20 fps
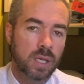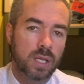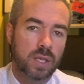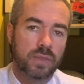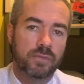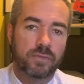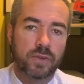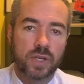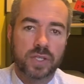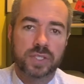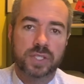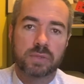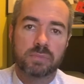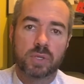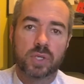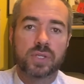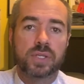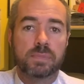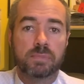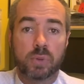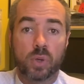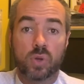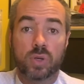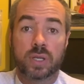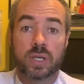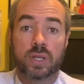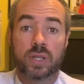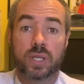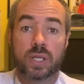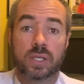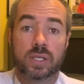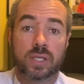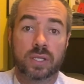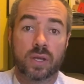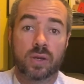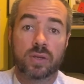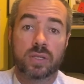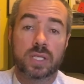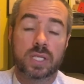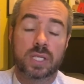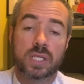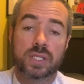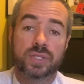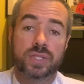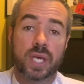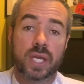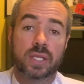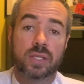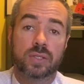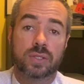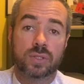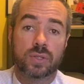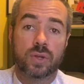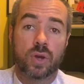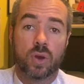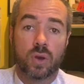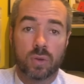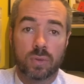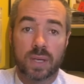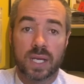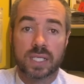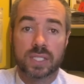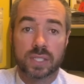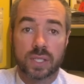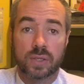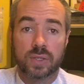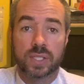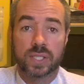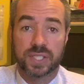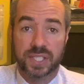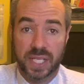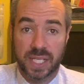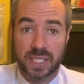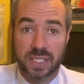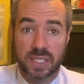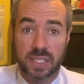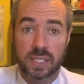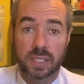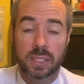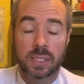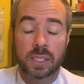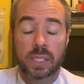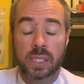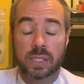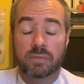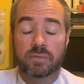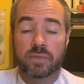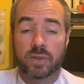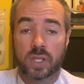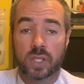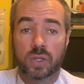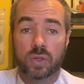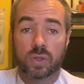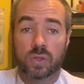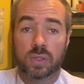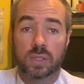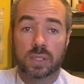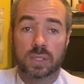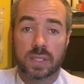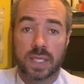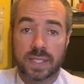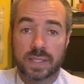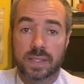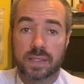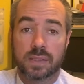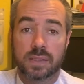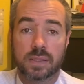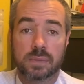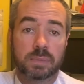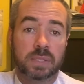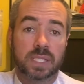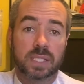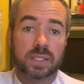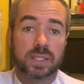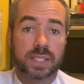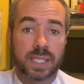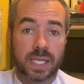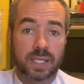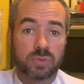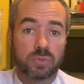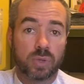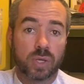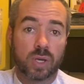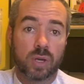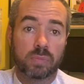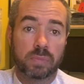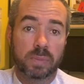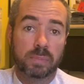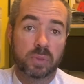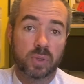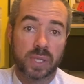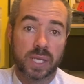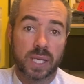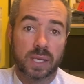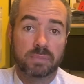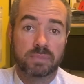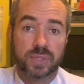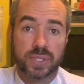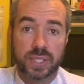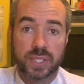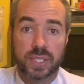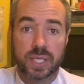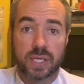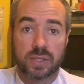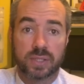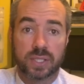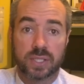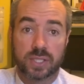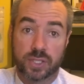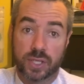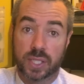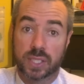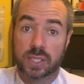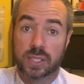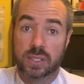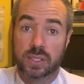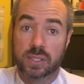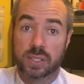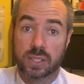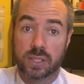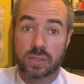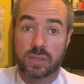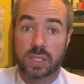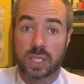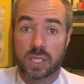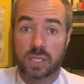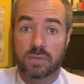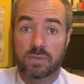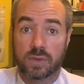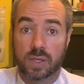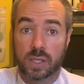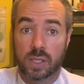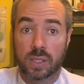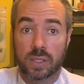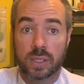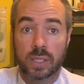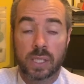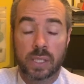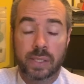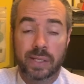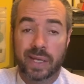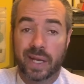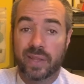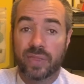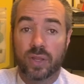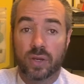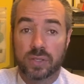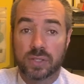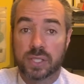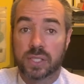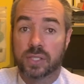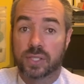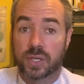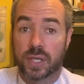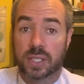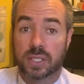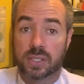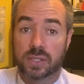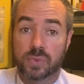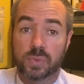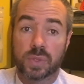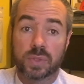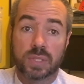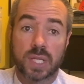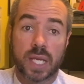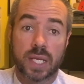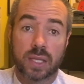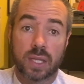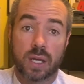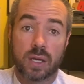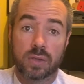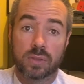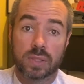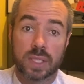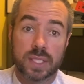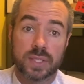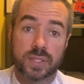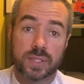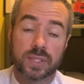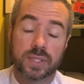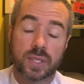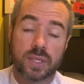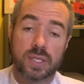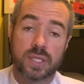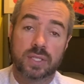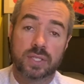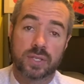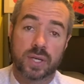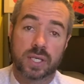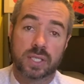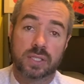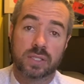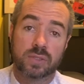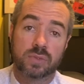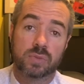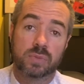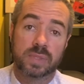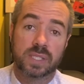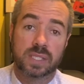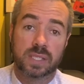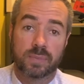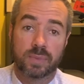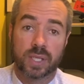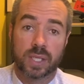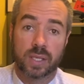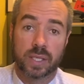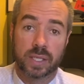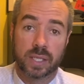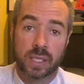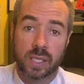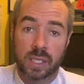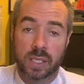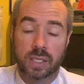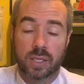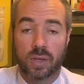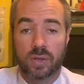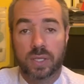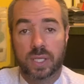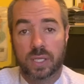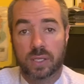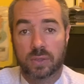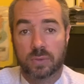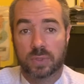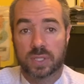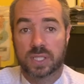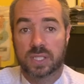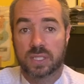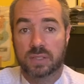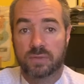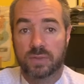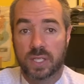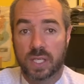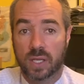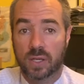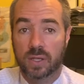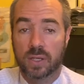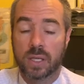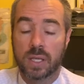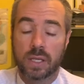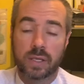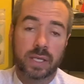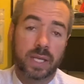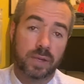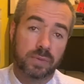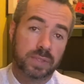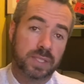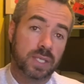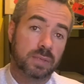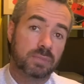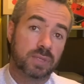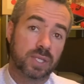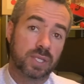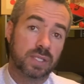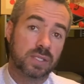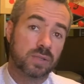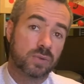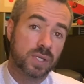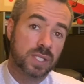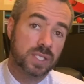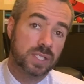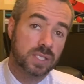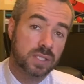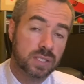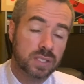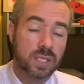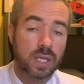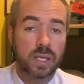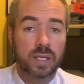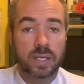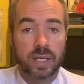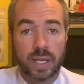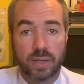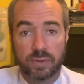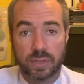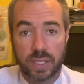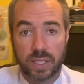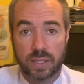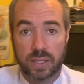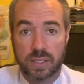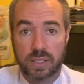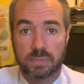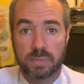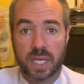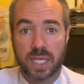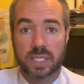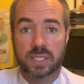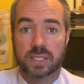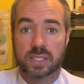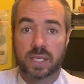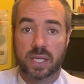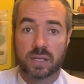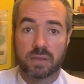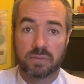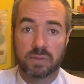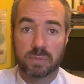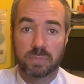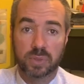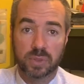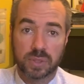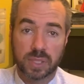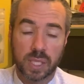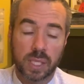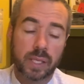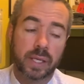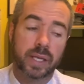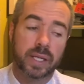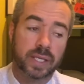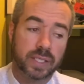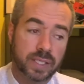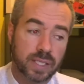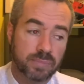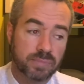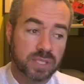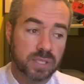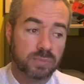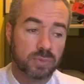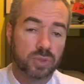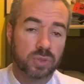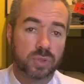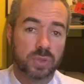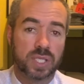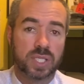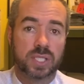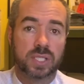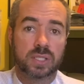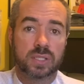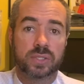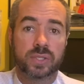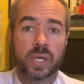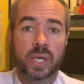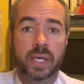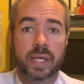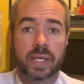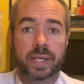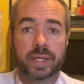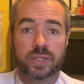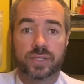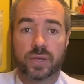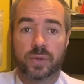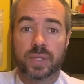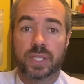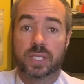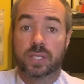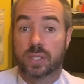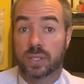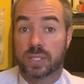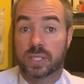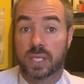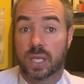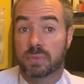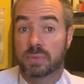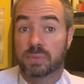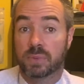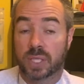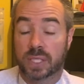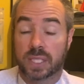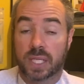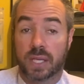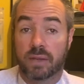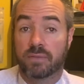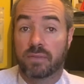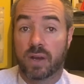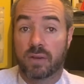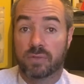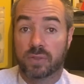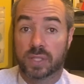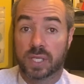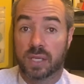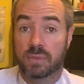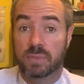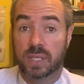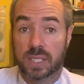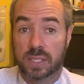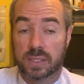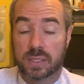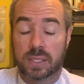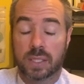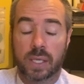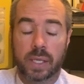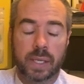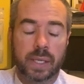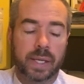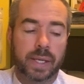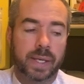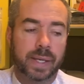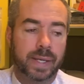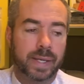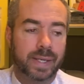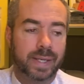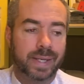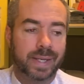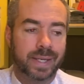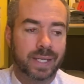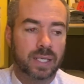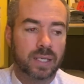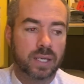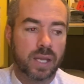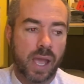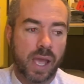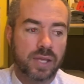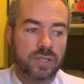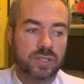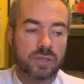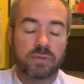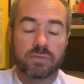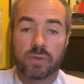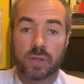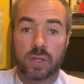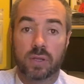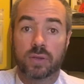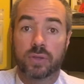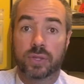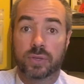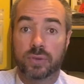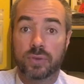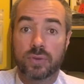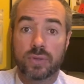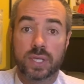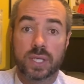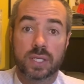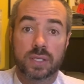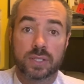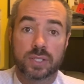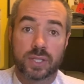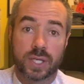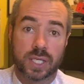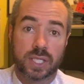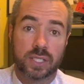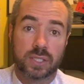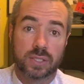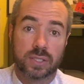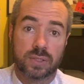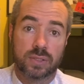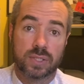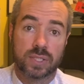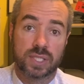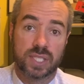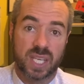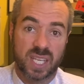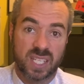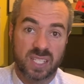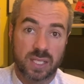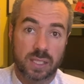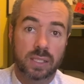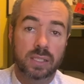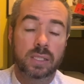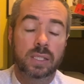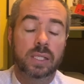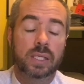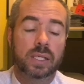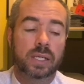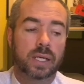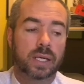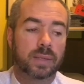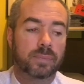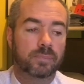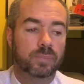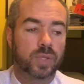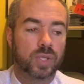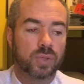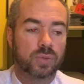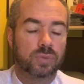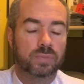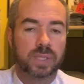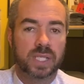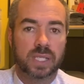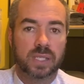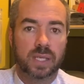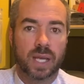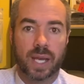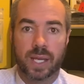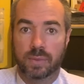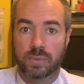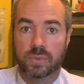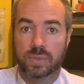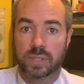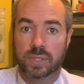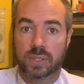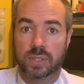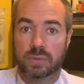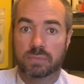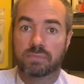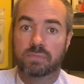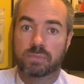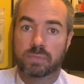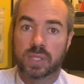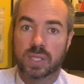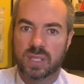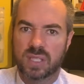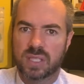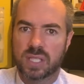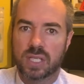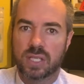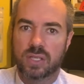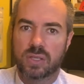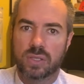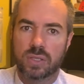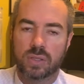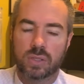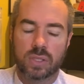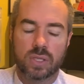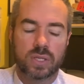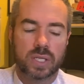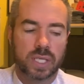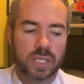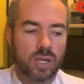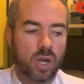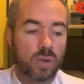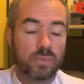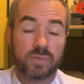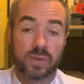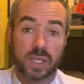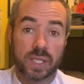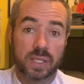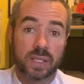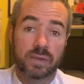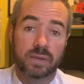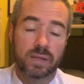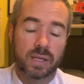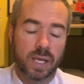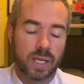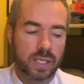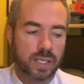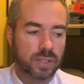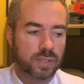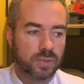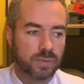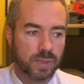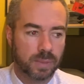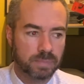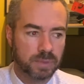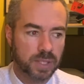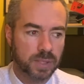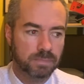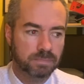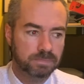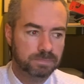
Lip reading: The first and most important thing to note is that you should always go to sector for your lessons, because that's where I'll be putting up detailed instructions that you need to follow. And those instructions will take the whole lesson. So the instructions will be something like, go here and watch this video, now attempt these questions, now read these pages out of the book and attempt some more questions. And so each of those steps might take 5 or 10 minutes. And as you follow through the instructions on sector, you'll be able to continue your learning, hopefully uninterrupted.